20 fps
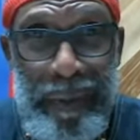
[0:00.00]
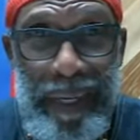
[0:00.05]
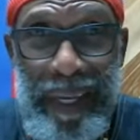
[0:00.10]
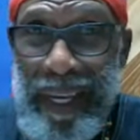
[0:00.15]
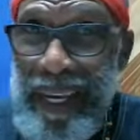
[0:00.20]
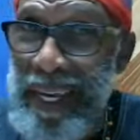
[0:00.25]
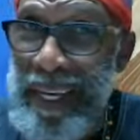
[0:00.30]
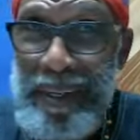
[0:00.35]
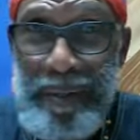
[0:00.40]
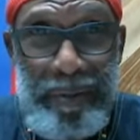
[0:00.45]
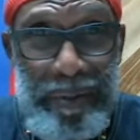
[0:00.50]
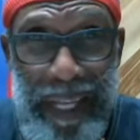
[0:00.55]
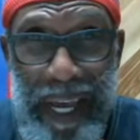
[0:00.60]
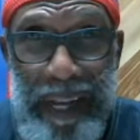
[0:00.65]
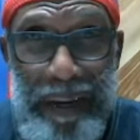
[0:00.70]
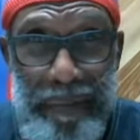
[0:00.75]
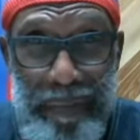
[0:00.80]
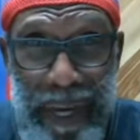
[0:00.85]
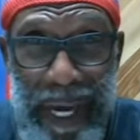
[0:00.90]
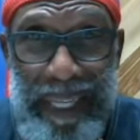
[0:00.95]
There ain't no
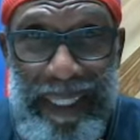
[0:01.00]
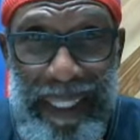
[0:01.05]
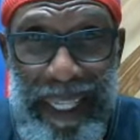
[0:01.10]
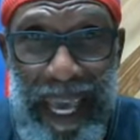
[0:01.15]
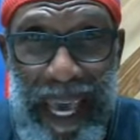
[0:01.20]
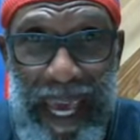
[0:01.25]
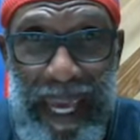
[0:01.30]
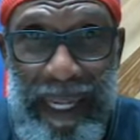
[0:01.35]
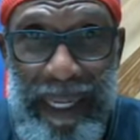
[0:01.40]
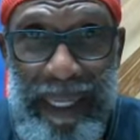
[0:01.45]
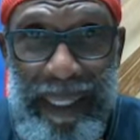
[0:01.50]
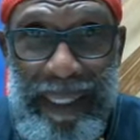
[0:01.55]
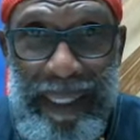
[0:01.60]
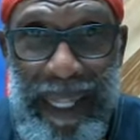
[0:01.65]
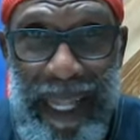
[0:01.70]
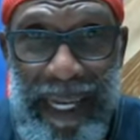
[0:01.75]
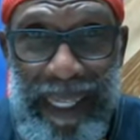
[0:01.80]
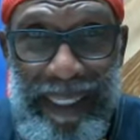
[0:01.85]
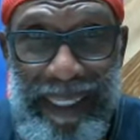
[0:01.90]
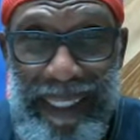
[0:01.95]
doubt about that.
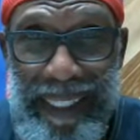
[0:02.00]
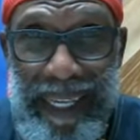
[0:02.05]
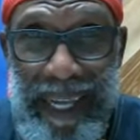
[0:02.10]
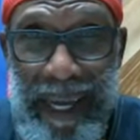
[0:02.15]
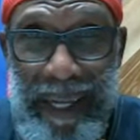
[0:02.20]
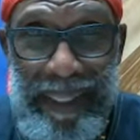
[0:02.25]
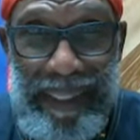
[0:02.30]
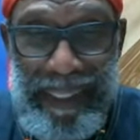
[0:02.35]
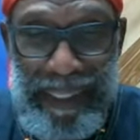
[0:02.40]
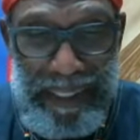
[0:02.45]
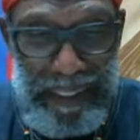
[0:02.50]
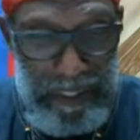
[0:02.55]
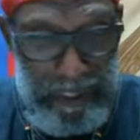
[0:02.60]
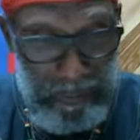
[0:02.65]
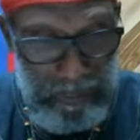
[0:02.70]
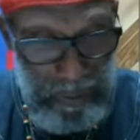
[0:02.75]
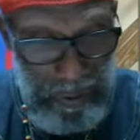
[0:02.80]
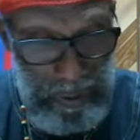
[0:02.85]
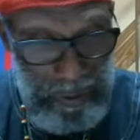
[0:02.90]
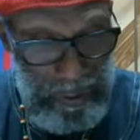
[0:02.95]
Like I say, I just
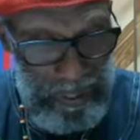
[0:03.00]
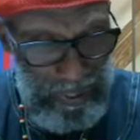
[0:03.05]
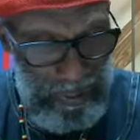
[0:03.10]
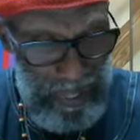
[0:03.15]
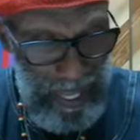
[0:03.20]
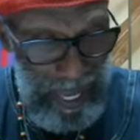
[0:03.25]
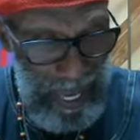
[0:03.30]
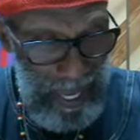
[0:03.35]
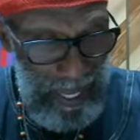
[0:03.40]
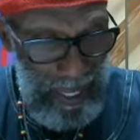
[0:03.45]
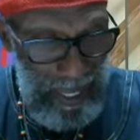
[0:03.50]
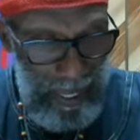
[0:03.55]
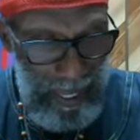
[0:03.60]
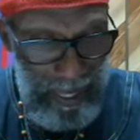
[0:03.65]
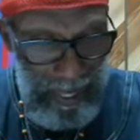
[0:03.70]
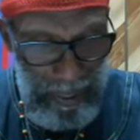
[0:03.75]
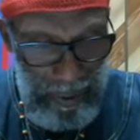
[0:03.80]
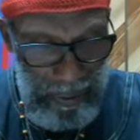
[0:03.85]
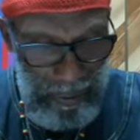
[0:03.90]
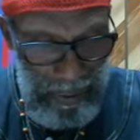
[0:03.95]
experienced that.
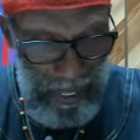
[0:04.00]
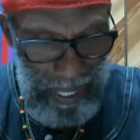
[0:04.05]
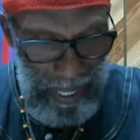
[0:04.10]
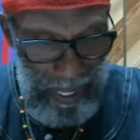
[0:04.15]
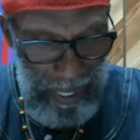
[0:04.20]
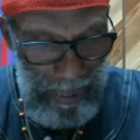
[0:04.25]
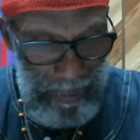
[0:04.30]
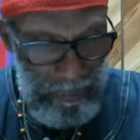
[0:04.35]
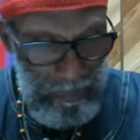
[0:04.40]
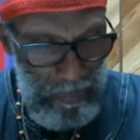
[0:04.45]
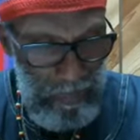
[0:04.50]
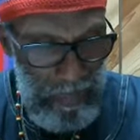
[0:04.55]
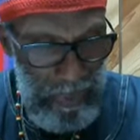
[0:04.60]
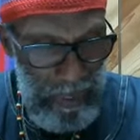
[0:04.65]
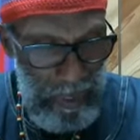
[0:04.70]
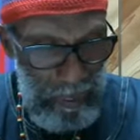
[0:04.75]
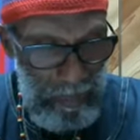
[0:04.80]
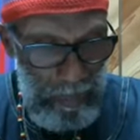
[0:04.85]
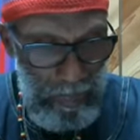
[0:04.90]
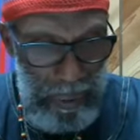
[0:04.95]
Okay,
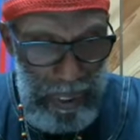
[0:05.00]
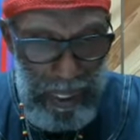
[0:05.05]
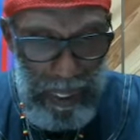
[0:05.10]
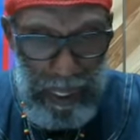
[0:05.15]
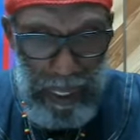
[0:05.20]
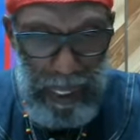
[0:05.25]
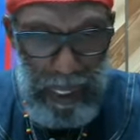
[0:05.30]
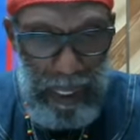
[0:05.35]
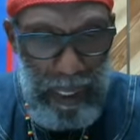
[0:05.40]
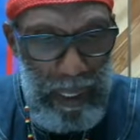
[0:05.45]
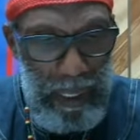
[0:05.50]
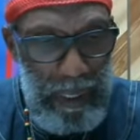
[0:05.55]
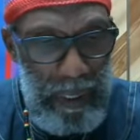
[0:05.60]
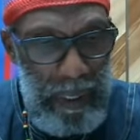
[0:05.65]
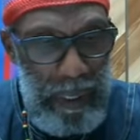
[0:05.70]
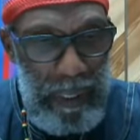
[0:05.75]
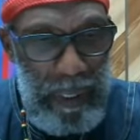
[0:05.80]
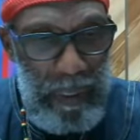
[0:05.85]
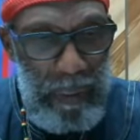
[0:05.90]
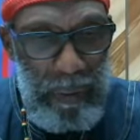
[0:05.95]
but uh,
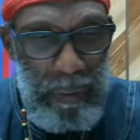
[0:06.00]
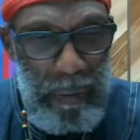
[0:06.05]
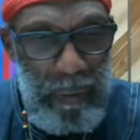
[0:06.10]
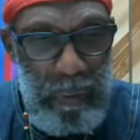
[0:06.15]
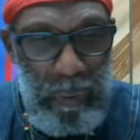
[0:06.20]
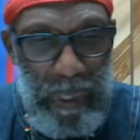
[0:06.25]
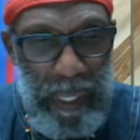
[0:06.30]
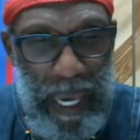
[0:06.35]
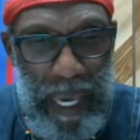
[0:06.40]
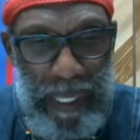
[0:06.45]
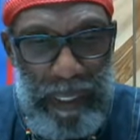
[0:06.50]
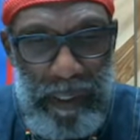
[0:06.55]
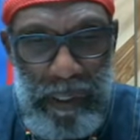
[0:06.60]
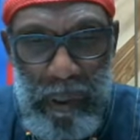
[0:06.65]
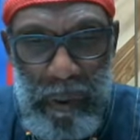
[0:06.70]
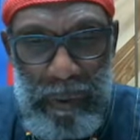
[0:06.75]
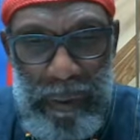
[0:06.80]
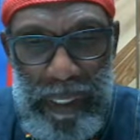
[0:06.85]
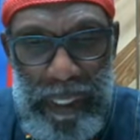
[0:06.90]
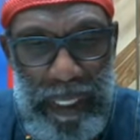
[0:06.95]
we got
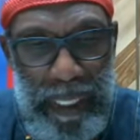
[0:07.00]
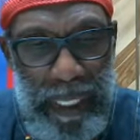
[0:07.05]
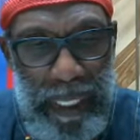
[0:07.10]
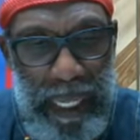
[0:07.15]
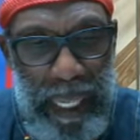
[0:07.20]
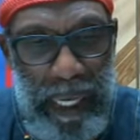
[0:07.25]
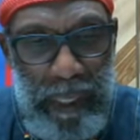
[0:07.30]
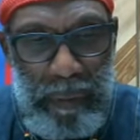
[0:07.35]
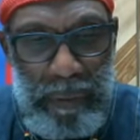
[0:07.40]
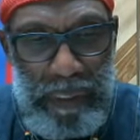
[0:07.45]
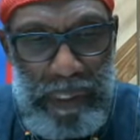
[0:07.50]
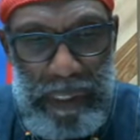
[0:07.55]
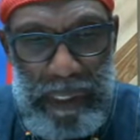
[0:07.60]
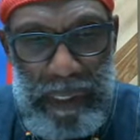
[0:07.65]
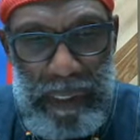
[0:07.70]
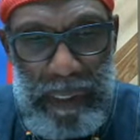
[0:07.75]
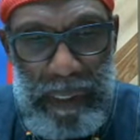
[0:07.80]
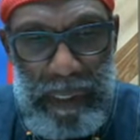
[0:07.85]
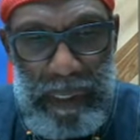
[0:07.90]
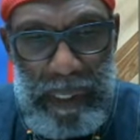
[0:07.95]
totally
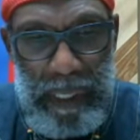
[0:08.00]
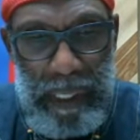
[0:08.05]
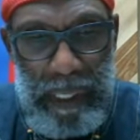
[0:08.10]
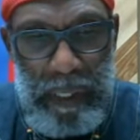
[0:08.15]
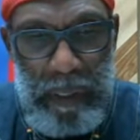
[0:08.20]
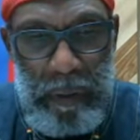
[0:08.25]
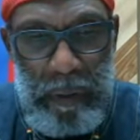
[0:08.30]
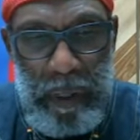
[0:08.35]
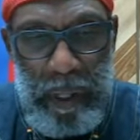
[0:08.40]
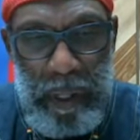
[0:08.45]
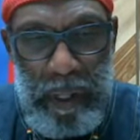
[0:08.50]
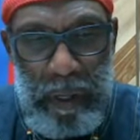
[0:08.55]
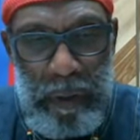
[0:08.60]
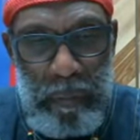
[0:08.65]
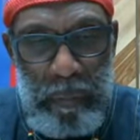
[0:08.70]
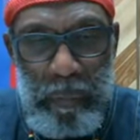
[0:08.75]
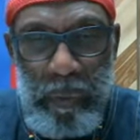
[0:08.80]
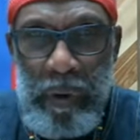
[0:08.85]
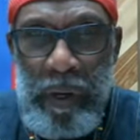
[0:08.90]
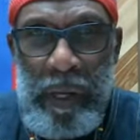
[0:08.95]
inequity in in
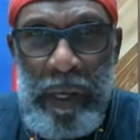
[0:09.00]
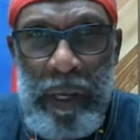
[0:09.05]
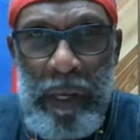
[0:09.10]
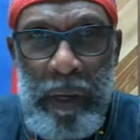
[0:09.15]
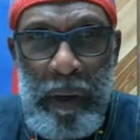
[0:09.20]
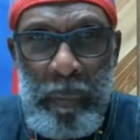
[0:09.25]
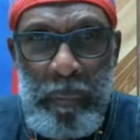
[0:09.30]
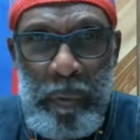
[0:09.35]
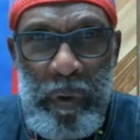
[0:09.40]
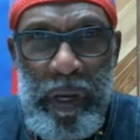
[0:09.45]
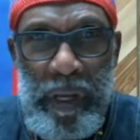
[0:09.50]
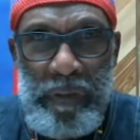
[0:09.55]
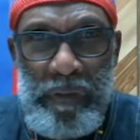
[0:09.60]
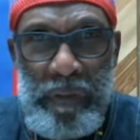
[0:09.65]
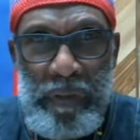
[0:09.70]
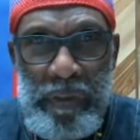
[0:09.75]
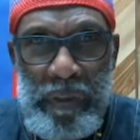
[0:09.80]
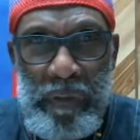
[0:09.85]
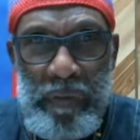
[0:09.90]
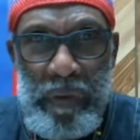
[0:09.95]
appra-
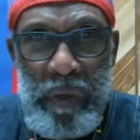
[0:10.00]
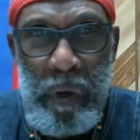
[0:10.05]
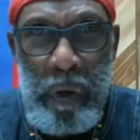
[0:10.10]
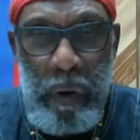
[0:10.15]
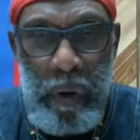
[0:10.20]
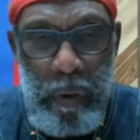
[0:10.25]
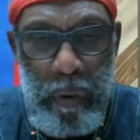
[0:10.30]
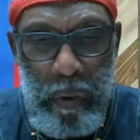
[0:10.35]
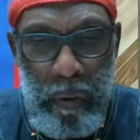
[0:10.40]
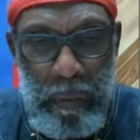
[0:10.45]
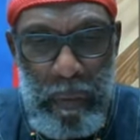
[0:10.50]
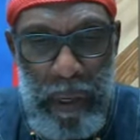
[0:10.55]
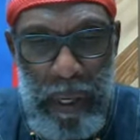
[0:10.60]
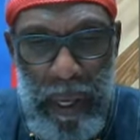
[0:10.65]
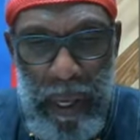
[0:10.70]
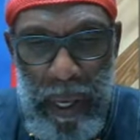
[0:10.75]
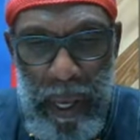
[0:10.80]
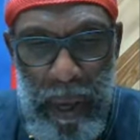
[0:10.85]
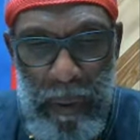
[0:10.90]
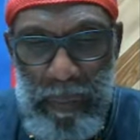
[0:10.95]
appraisals of your home.
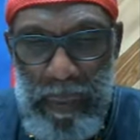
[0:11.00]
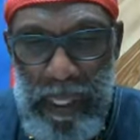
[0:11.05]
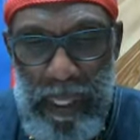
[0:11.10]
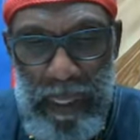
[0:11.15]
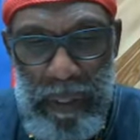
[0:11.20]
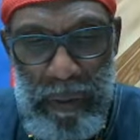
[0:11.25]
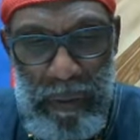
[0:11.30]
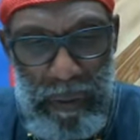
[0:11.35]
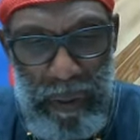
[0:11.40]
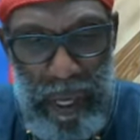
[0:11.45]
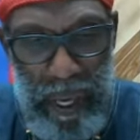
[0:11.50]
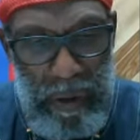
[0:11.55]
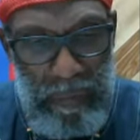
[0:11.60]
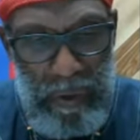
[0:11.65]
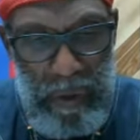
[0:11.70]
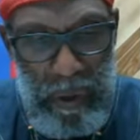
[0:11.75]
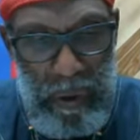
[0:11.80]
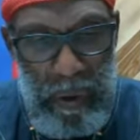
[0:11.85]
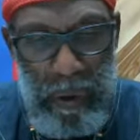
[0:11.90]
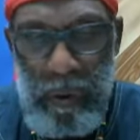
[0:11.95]
I mean, you can have
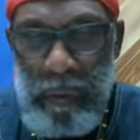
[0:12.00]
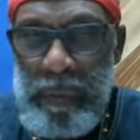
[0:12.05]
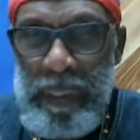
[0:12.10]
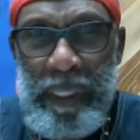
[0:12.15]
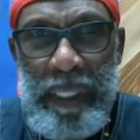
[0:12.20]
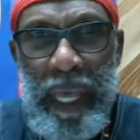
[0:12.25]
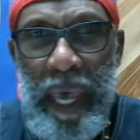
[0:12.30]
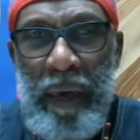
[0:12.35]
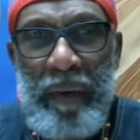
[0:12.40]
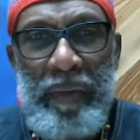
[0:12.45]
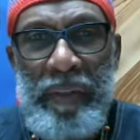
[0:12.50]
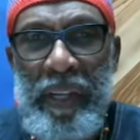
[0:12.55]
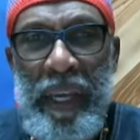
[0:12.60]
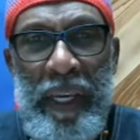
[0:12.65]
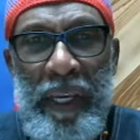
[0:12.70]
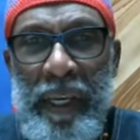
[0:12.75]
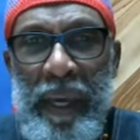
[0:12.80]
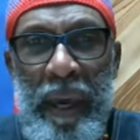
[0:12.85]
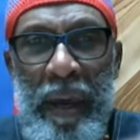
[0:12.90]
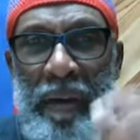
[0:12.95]
your home and have
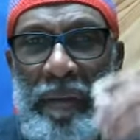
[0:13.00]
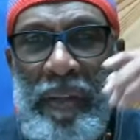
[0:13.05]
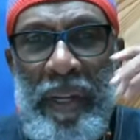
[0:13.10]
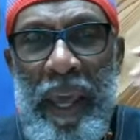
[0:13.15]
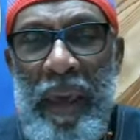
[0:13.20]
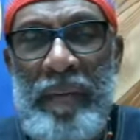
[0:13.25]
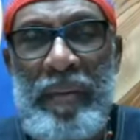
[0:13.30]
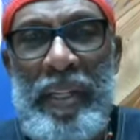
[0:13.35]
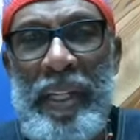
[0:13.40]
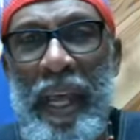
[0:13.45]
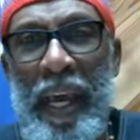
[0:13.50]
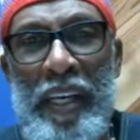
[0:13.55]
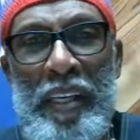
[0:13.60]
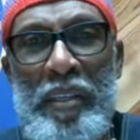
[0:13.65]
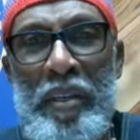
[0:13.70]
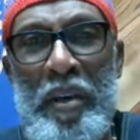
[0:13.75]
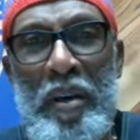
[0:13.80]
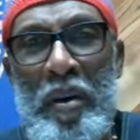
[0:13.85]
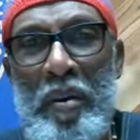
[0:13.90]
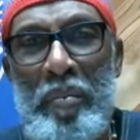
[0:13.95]
take care of it and have it nice,
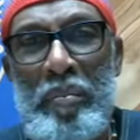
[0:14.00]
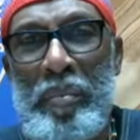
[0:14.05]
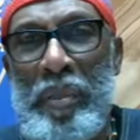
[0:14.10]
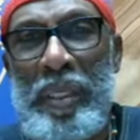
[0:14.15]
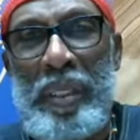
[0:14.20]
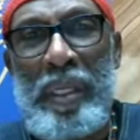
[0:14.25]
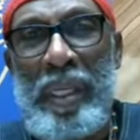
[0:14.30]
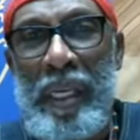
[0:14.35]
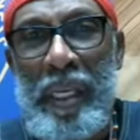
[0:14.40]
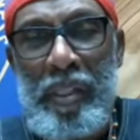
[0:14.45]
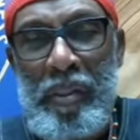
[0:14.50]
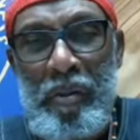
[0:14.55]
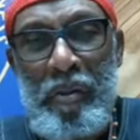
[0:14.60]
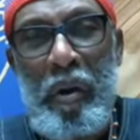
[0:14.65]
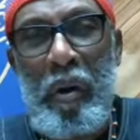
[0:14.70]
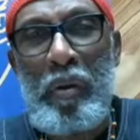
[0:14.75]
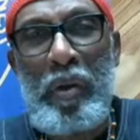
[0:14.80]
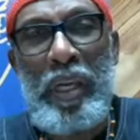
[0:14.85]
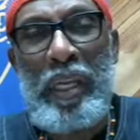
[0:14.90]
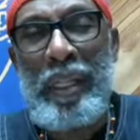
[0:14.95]
but again, you're
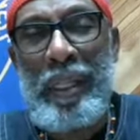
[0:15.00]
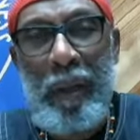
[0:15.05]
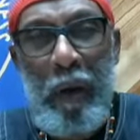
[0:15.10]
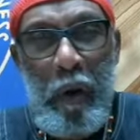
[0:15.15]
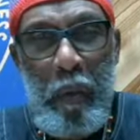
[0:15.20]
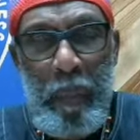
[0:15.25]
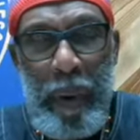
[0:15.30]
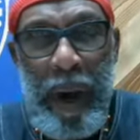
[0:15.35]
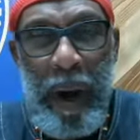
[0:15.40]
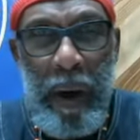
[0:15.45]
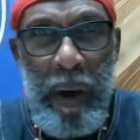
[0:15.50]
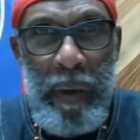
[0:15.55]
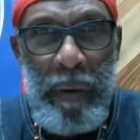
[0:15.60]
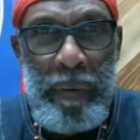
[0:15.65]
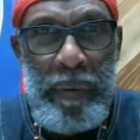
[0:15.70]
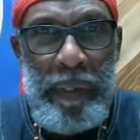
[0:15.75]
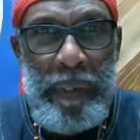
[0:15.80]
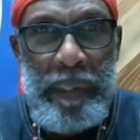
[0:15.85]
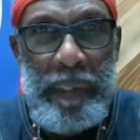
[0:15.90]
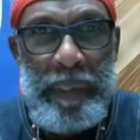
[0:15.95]
gonna get
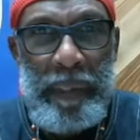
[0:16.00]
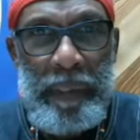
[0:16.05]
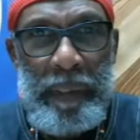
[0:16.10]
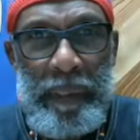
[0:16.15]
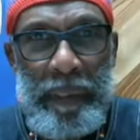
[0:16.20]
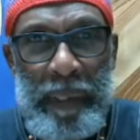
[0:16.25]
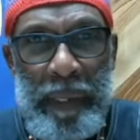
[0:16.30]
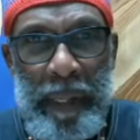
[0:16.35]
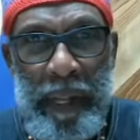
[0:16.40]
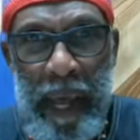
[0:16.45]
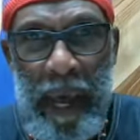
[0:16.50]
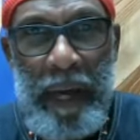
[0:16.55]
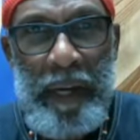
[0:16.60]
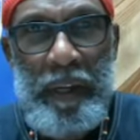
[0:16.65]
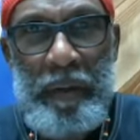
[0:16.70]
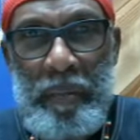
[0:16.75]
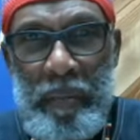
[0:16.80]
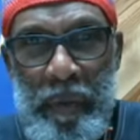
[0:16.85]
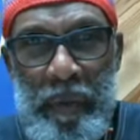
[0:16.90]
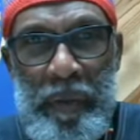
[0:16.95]
lowballed in our
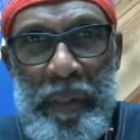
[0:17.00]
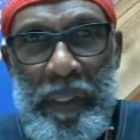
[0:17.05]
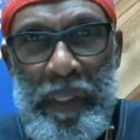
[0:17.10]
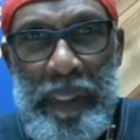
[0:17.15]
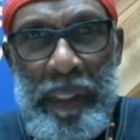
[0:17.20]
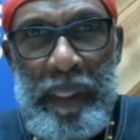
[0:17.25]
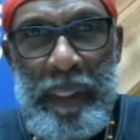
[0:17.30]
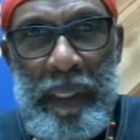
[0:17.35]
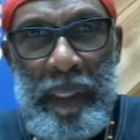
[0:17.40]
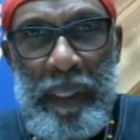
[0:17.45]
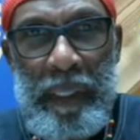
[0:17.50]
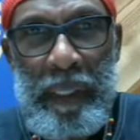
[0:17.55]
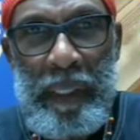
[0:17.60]
community.